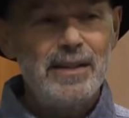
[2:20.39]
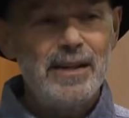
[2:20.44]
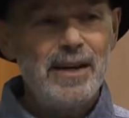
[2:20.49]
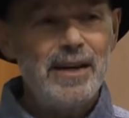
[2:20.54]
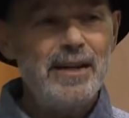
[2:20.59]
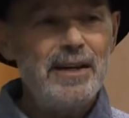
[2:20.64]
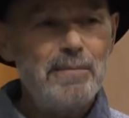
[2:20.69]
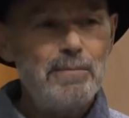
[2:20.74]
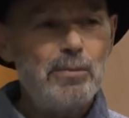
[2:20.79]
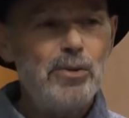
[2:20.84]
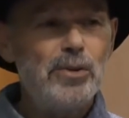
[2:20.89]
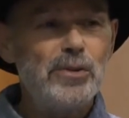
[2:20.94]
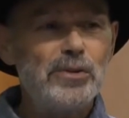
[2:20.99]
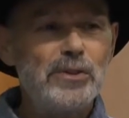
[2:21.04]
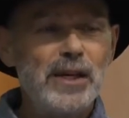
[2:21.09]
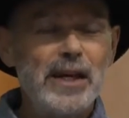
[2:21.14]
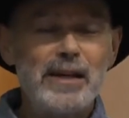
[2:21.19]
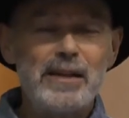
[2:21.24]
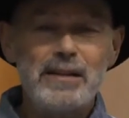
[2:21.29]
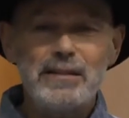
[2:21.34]
and he
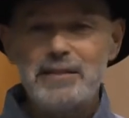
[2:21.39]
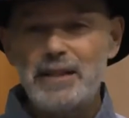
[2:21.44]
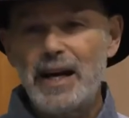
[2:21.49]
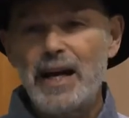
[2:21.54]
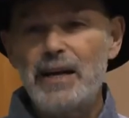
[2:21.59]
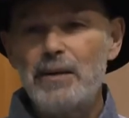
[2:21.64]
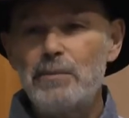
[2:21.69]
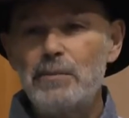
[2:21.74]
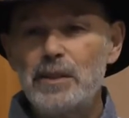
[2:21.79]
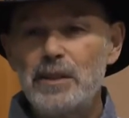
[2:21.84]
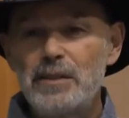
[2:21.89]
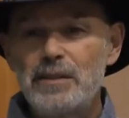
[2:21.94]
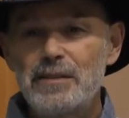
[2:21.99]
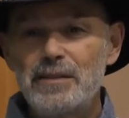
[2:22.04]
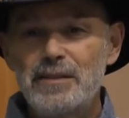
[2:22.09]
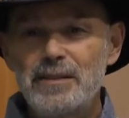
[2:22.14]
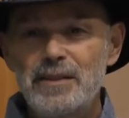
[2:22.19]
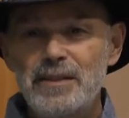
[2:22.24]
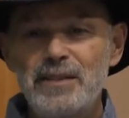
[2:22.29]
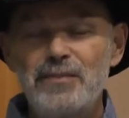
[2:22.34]
pulls out a diamond,
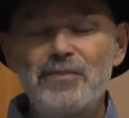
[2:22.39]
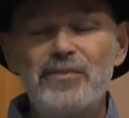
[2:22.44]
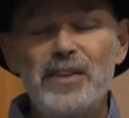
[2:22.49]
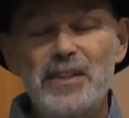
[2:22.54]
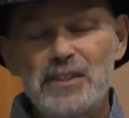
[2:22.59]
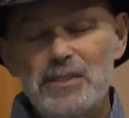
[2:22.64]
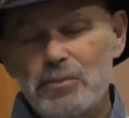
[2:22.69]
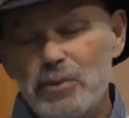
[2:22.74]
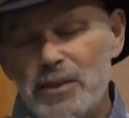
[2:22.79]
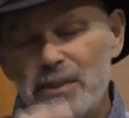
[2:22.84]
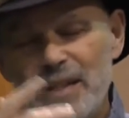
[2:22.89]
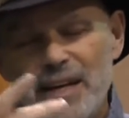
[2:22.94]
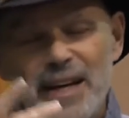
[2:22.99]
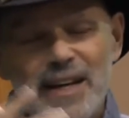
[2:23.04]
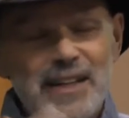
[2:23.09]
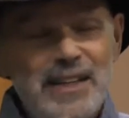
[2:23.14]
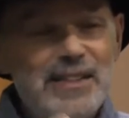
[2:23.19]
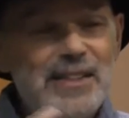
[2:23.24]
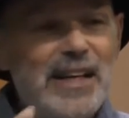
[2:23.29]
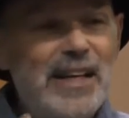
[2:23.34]
and he fixes what the
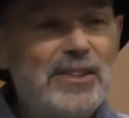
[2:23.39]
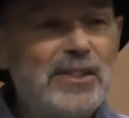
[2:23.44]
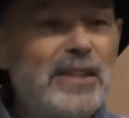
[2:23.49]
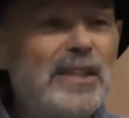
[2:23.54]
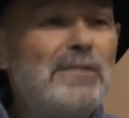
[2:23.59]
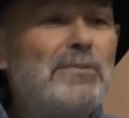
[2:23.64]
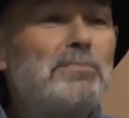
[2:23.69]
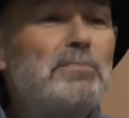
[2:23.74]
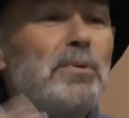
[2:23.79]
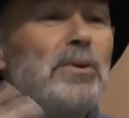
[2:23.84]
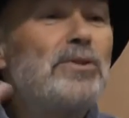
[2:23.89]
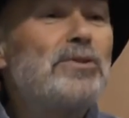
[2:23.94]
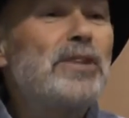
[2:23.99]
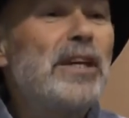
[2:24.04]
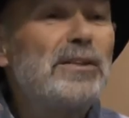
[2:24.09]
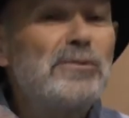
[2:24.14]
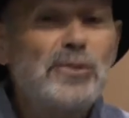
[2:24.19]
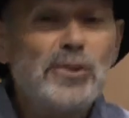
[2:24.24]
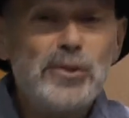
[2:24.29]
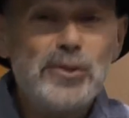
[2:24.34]
heck he's got. He gives pills
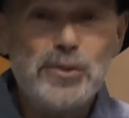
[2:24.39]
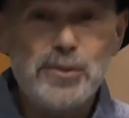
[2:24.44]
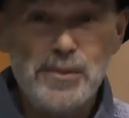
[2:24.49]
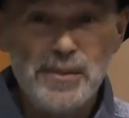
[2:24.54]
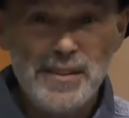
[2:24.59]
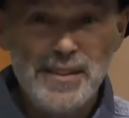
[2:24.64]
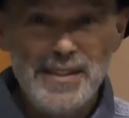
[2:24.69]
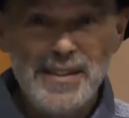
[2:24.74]
out too.